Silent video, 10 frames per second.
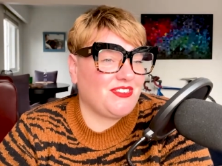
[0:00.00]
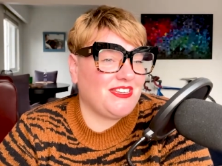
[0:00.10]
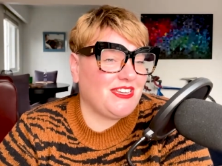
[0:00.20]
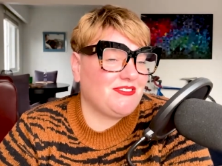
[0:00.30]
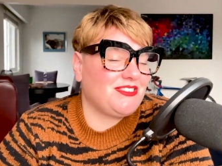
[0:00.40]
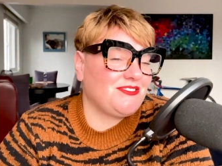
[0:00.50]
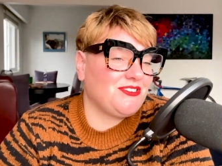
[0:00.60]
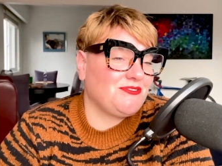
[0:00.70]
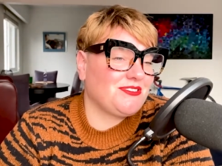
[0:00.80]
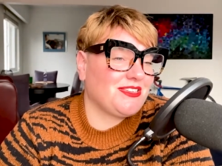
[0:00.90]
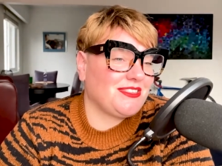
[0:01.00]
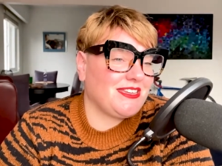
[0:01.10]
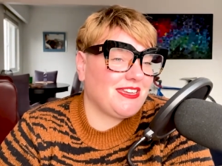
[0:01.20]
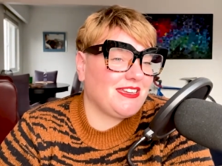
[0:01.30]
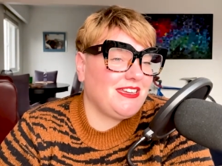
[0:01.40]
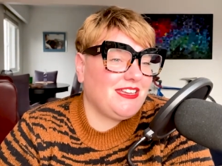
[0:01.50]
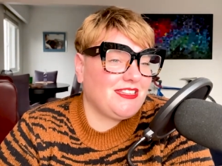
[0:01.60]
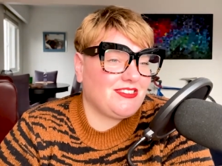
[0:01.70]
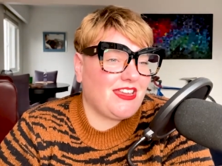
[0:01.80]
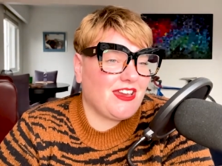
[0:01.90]
and he, so Dougal was at the, uh,
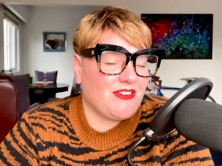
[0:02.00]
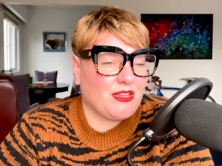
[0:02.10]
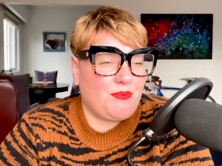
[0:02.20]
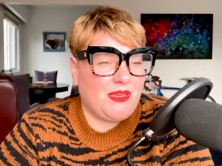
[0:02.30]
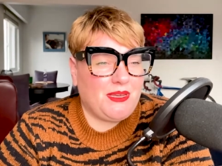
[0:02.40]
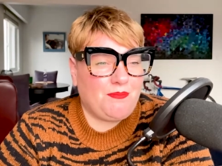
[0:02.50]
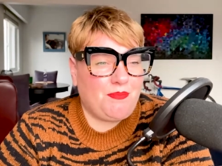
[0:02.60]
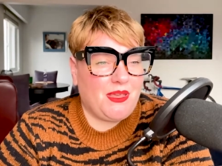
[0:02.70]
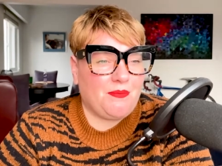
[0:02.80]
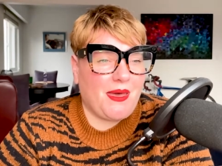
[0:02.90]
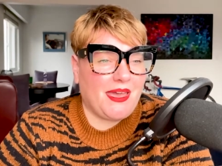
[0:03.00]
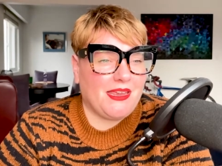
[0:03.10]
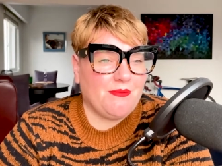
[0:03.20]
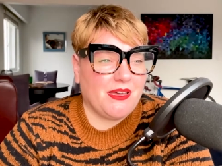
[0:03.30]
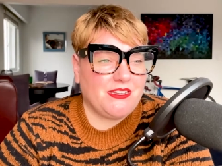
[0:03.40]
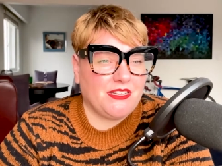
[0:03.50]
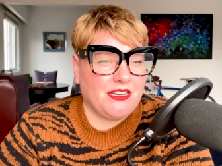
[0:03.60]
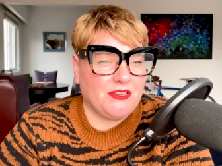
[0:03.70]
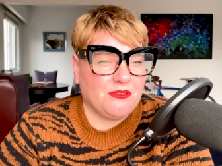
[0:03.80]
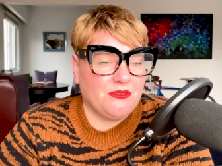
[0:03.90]
the staring, the pitter pat he might have done a
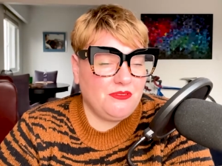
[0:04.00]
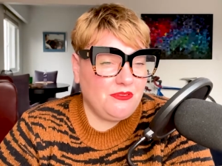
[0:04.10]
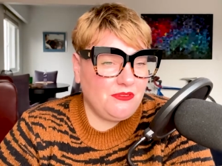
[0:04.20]
little